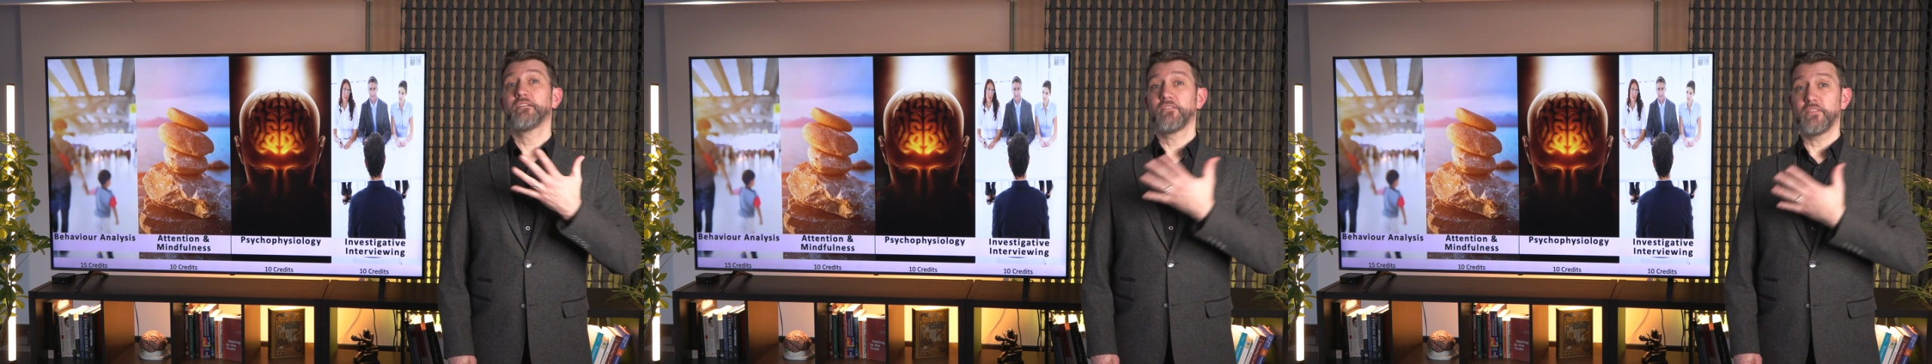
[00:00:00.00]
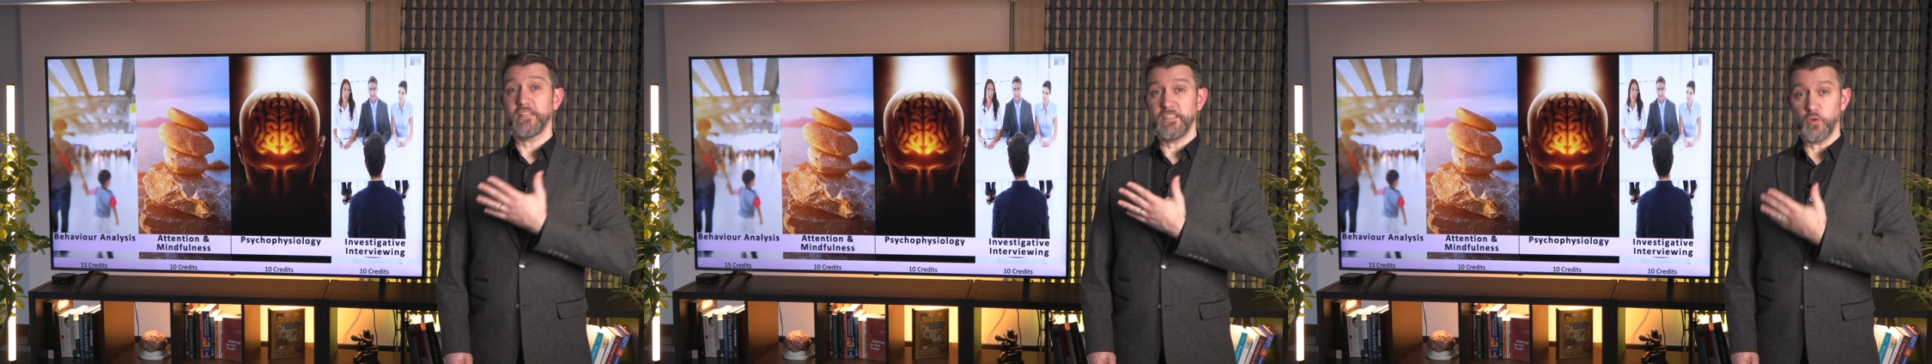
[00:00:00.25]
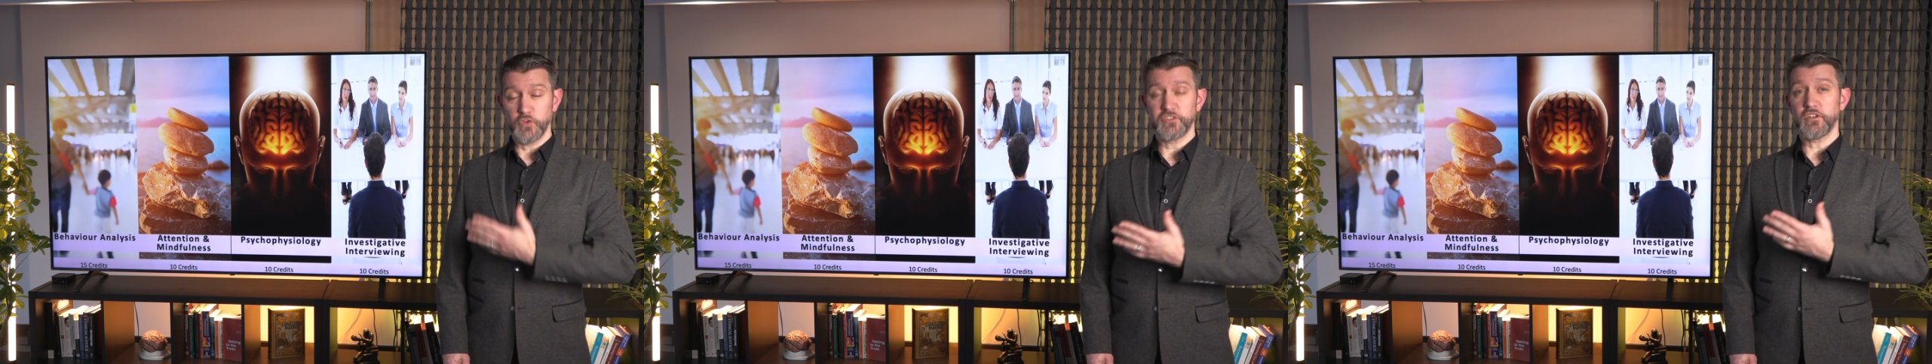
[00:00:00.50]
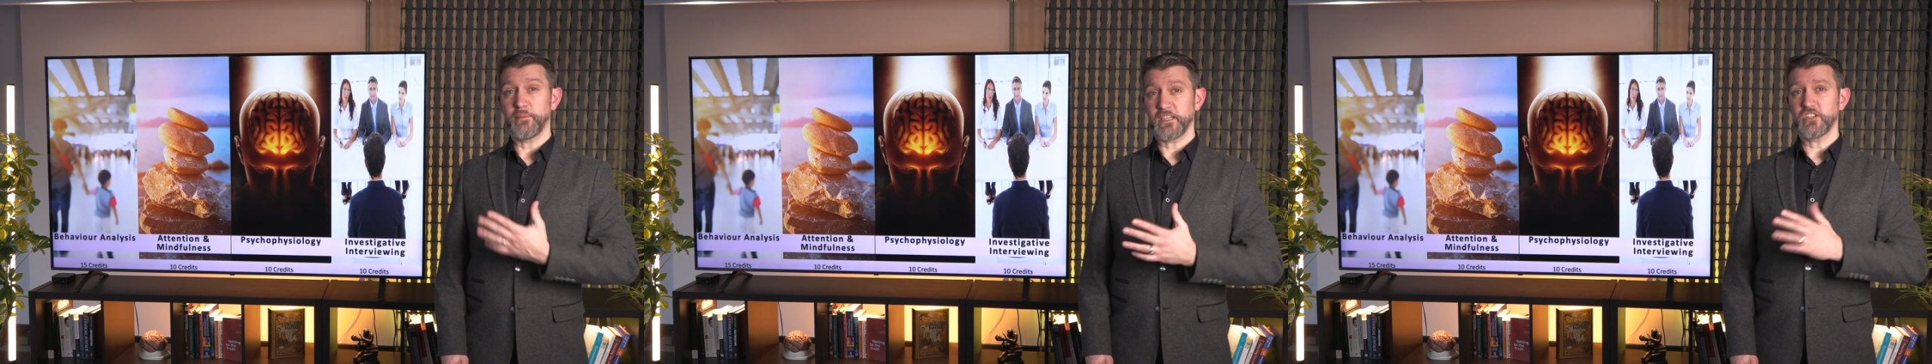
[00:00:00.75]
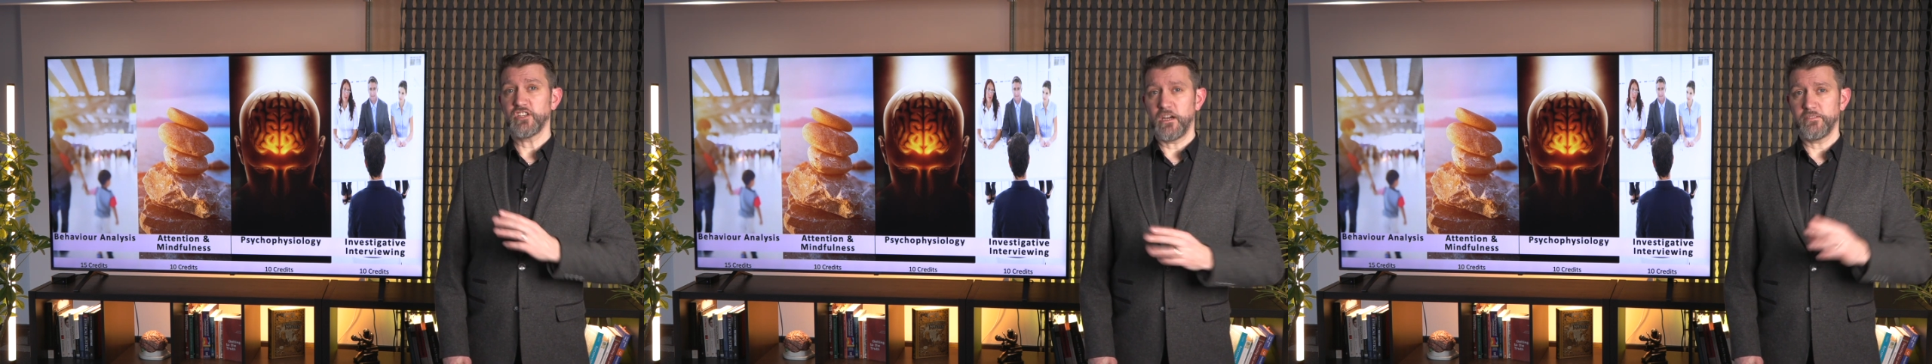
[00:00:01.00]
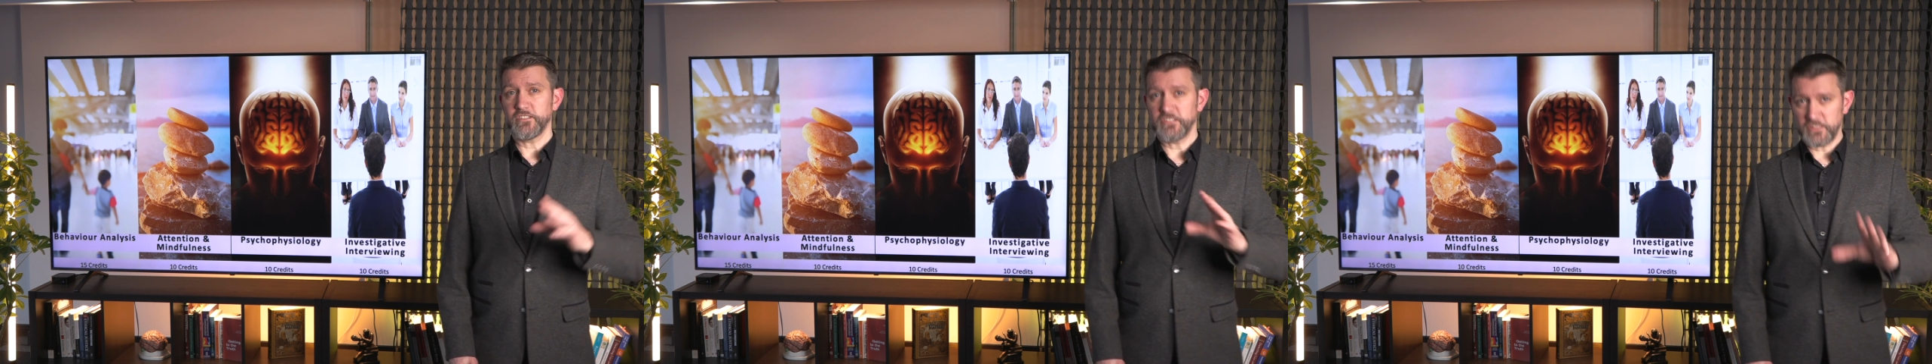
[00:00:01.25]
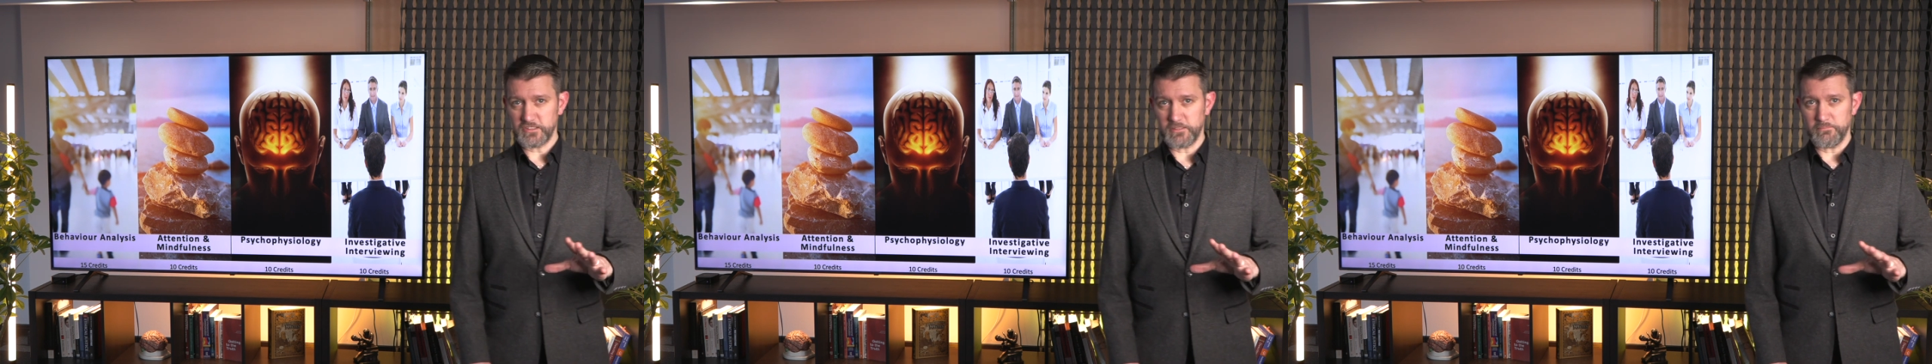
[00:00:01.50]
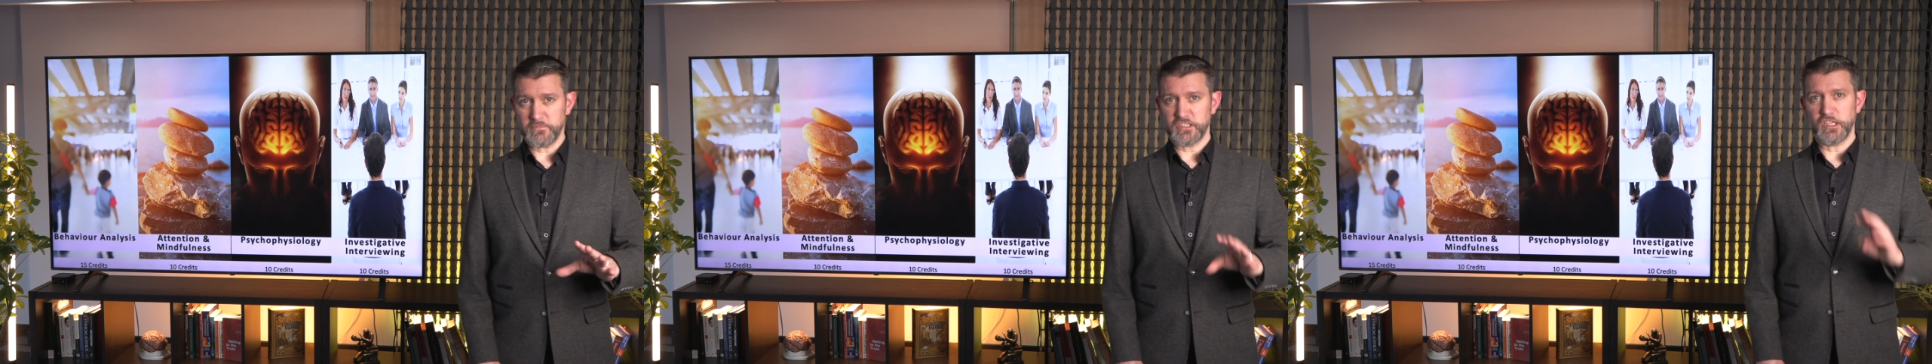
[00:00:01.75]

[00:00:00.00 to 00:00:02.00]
the autonomic nervous system. So